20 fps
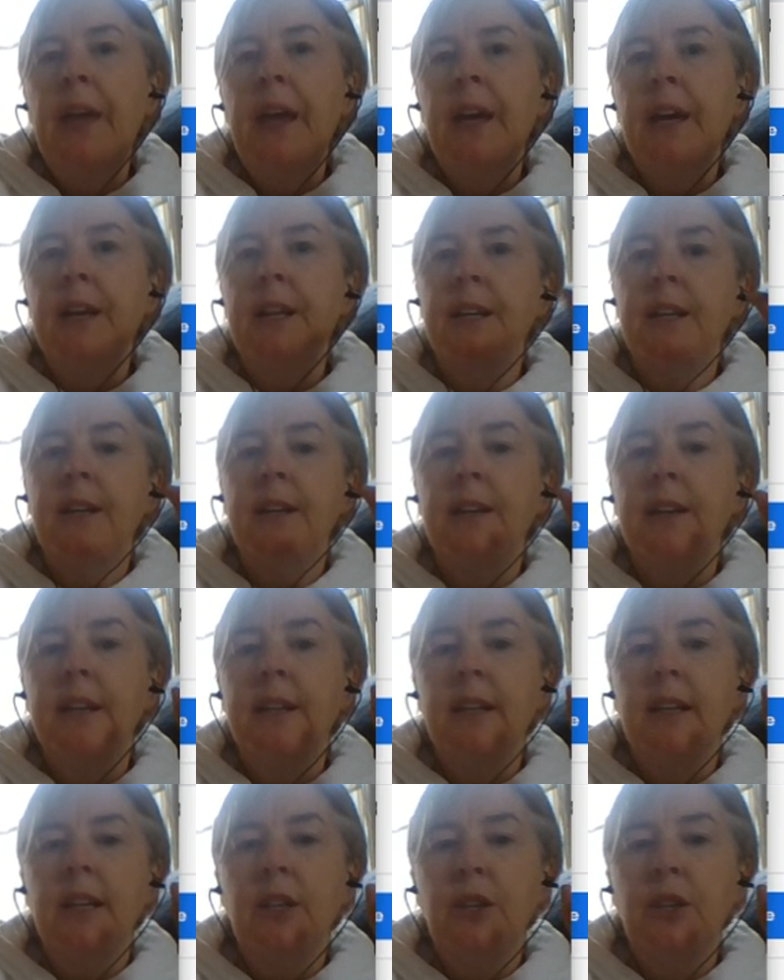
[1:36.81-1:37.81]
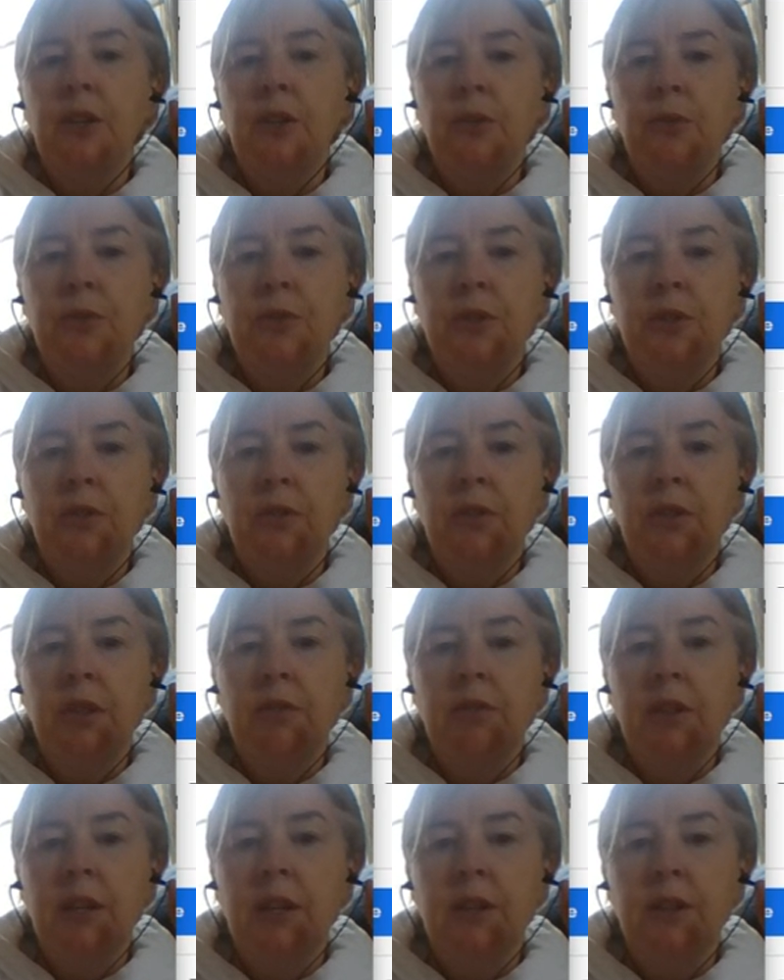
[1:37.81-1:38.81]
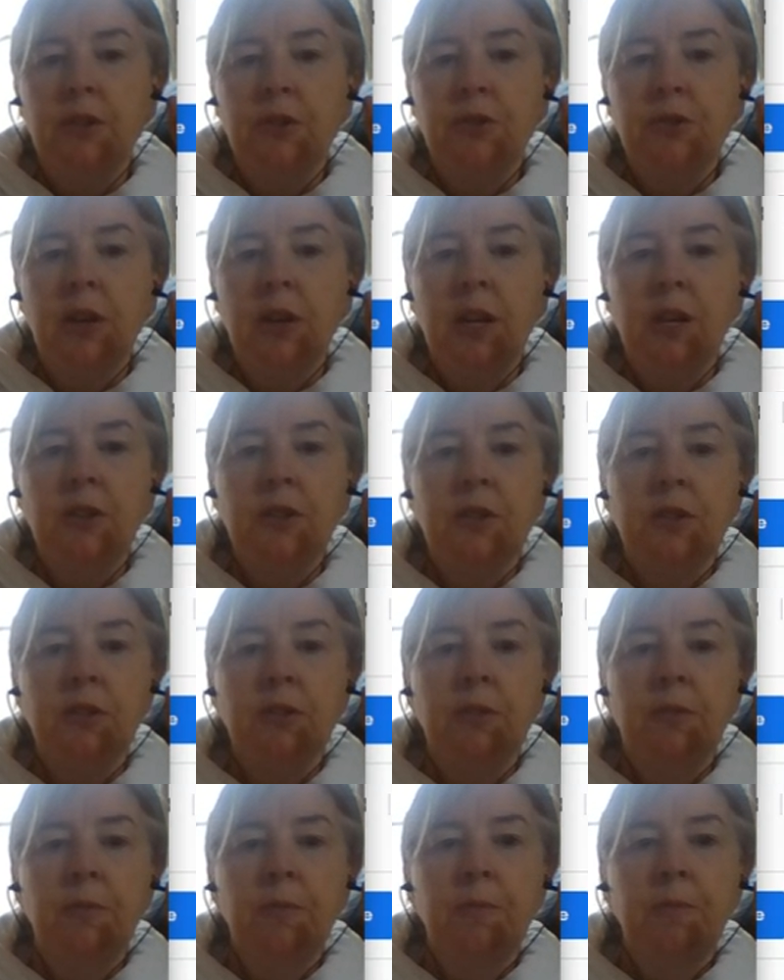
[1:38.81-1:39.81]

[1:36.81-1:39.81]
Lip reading: and I'd like you to give that a try too.